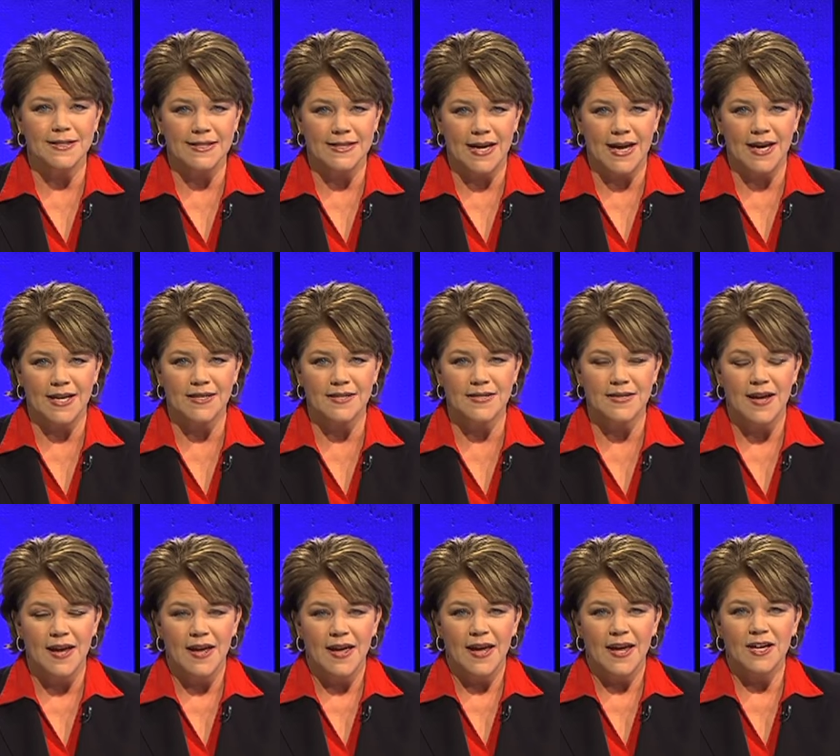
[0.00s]
States
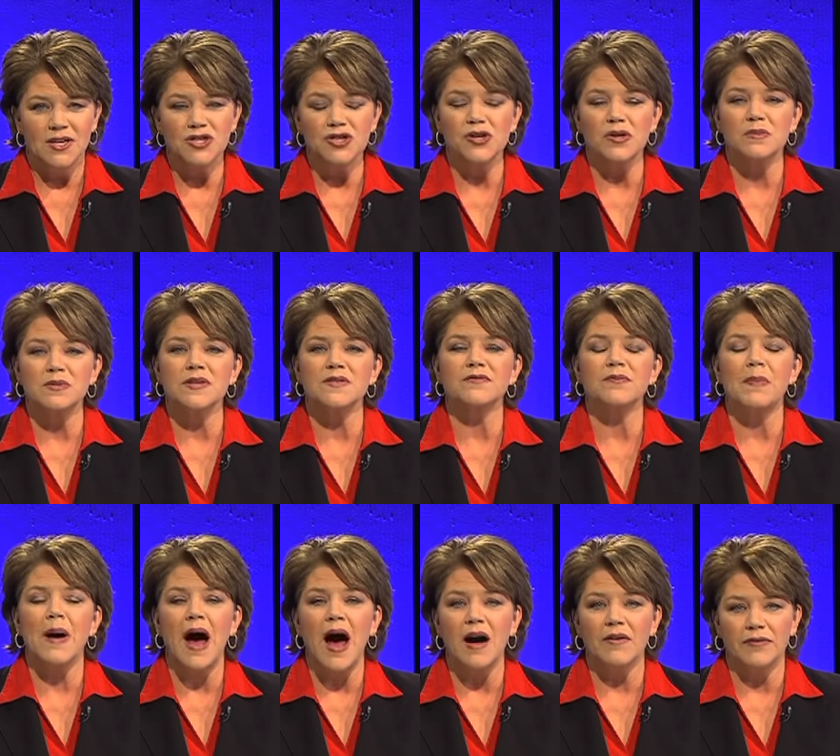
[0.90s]
in terms of
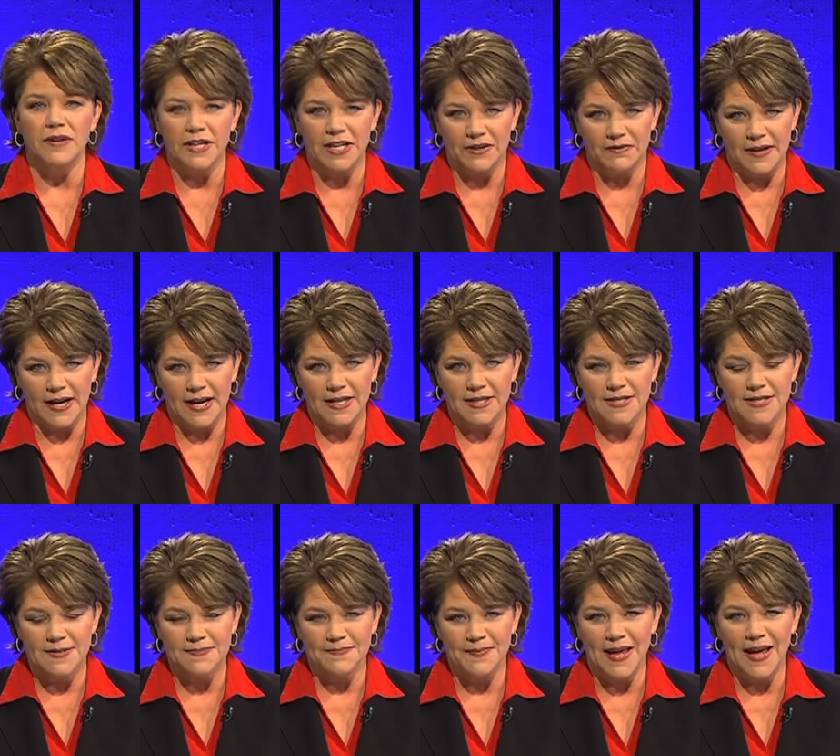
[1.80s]
poverty
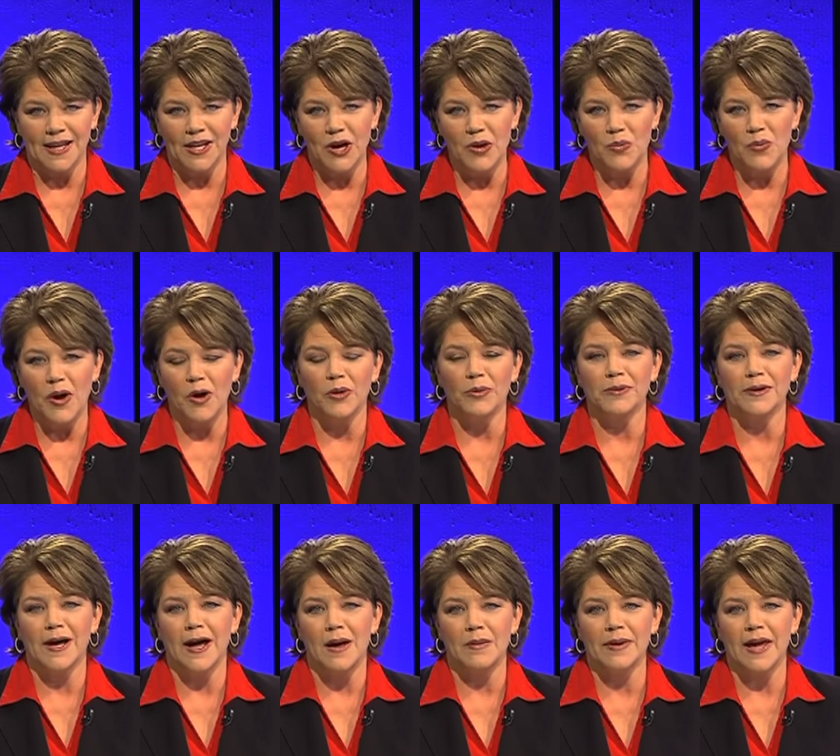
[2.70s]
rates. Hello, welcome to
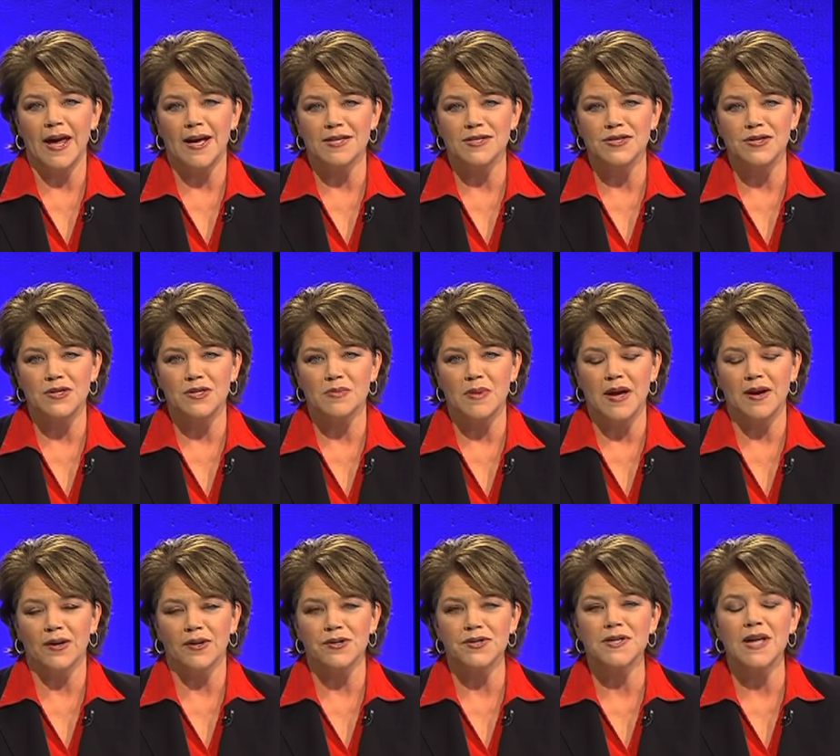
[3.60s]
Comcast
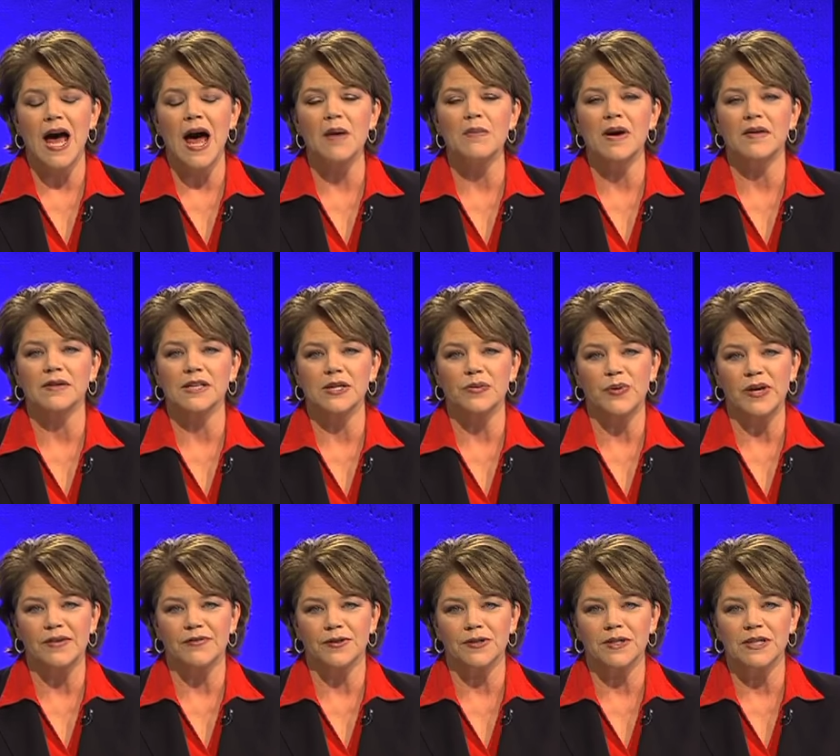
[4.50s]
Newsmakers. I'm Beverly
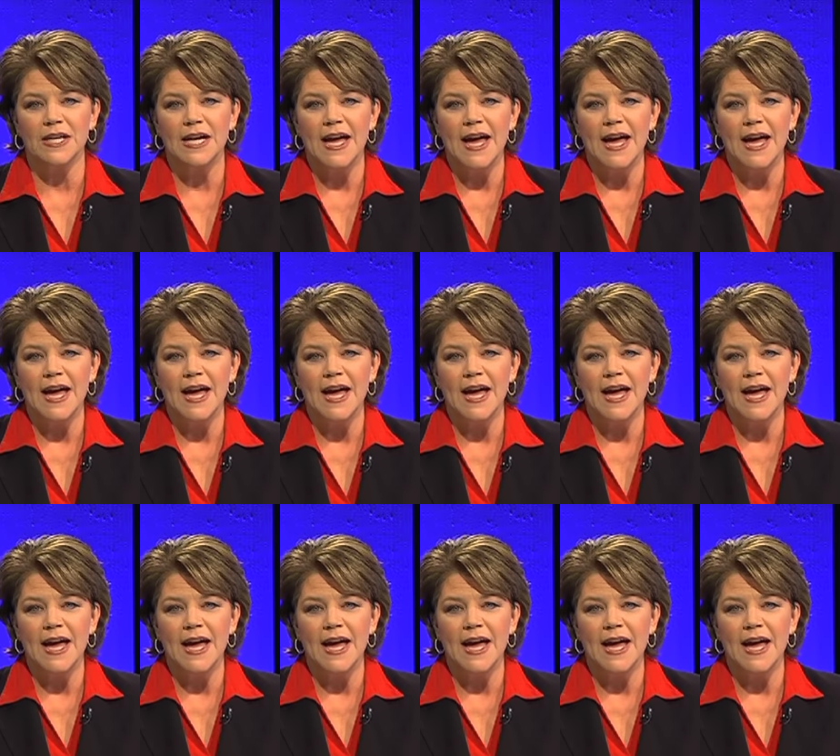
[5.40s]
Weaver.